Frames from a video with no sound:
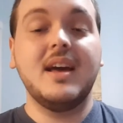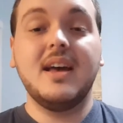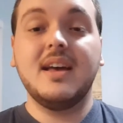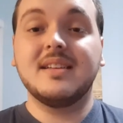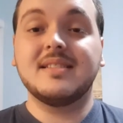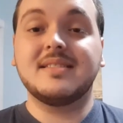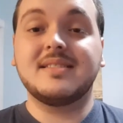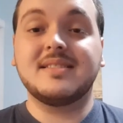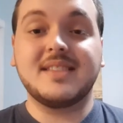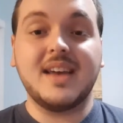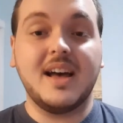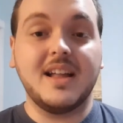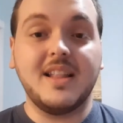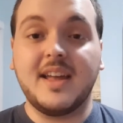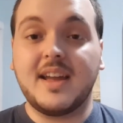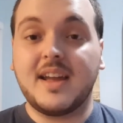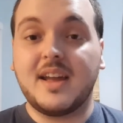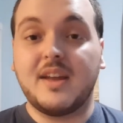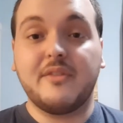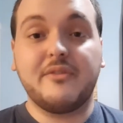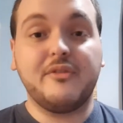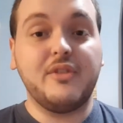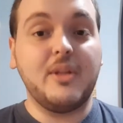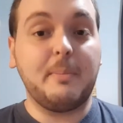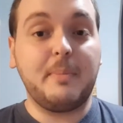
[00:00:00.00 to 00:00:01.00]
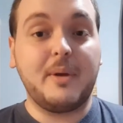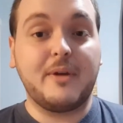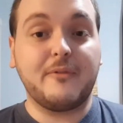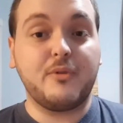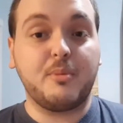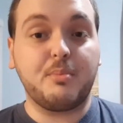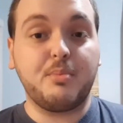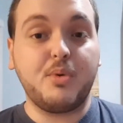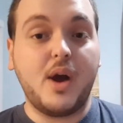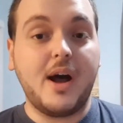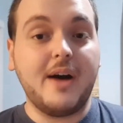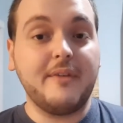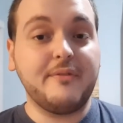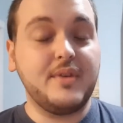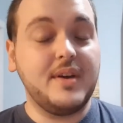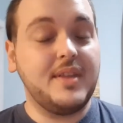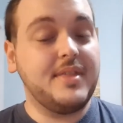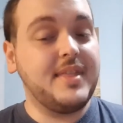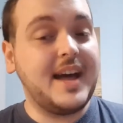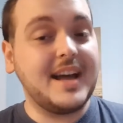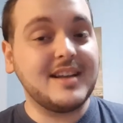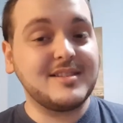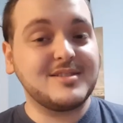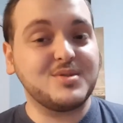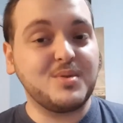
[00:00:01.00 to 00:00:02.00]
selling and flipping for profit and
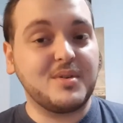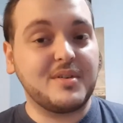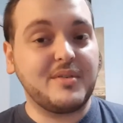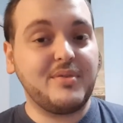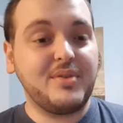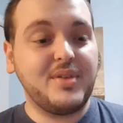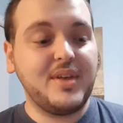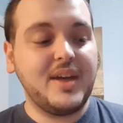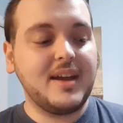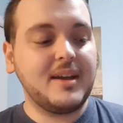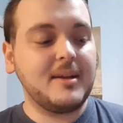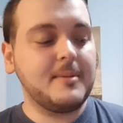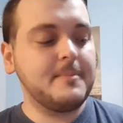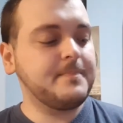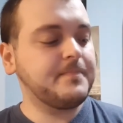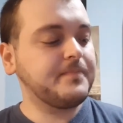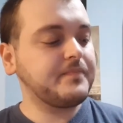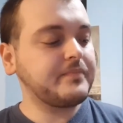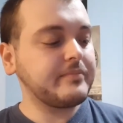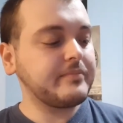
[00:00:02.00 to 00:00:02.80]
that sort of thing,